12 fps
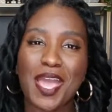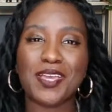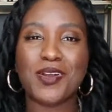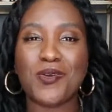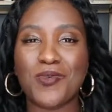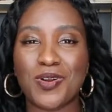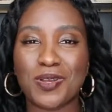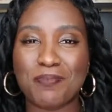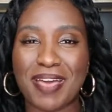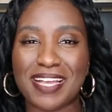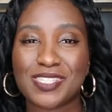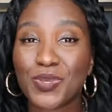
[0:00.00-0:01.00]
y'all, welcome
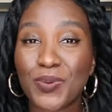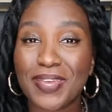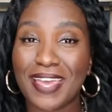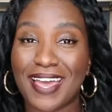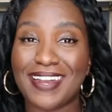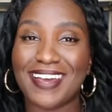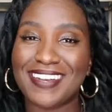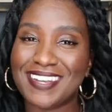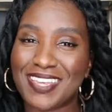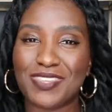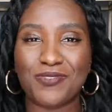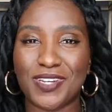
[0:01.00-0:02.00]
back to yet
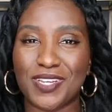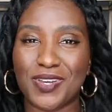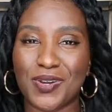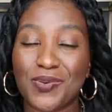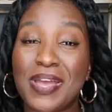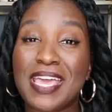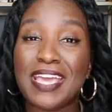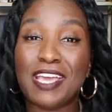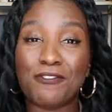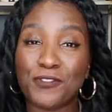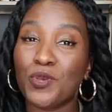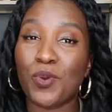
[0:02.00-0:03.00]
another video.
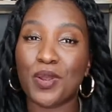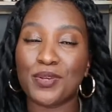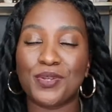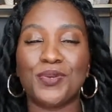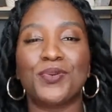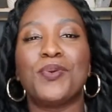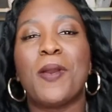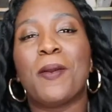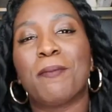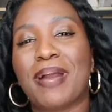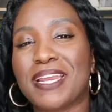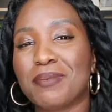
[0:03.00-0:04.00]
If you are new,
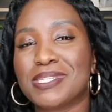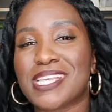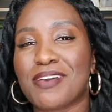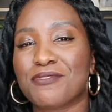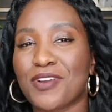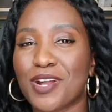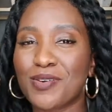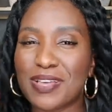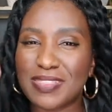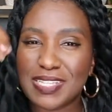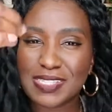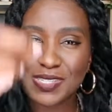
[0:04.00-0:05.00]
my name is Avrel
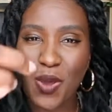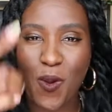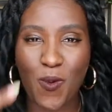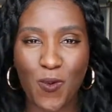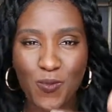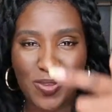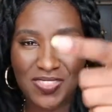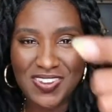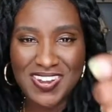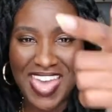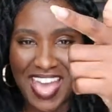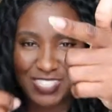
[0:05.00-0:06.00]
and this is Home with a
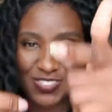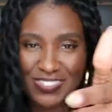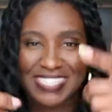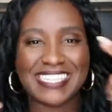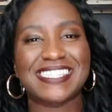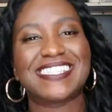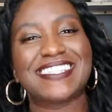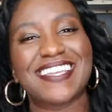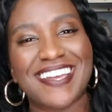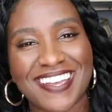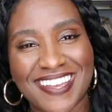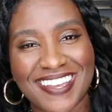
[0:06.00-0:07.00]
Naturally
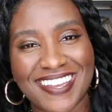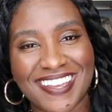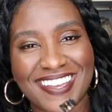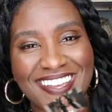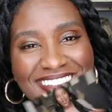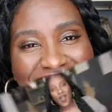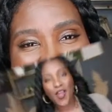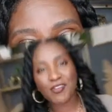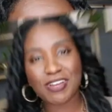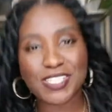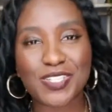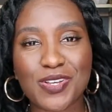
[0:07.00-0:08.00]
Stud.
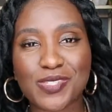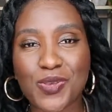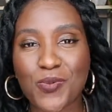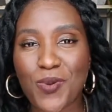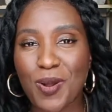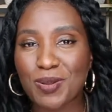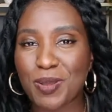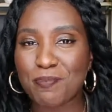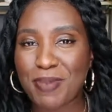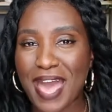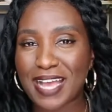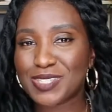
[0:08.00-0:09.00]
Alright y'all, so welcome
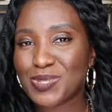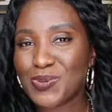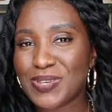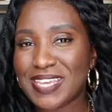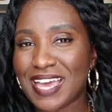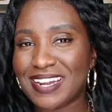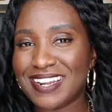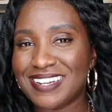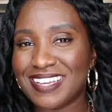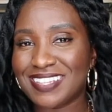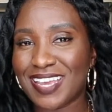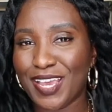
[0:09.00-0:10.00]
back to yet
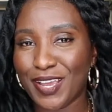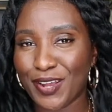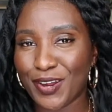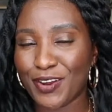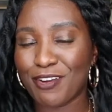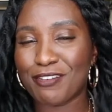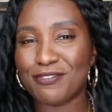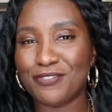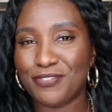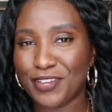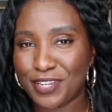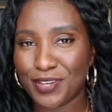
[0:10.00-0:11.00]
another hair
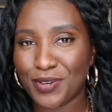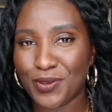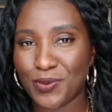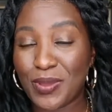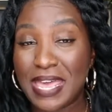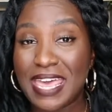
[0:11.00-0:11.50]
video.